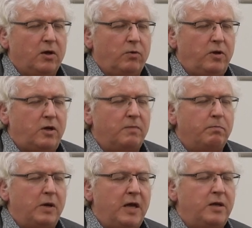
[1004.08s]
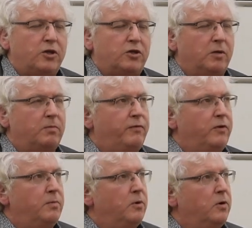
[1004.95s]
We can banish some of
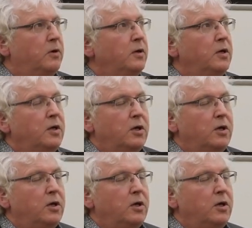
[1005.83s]
the more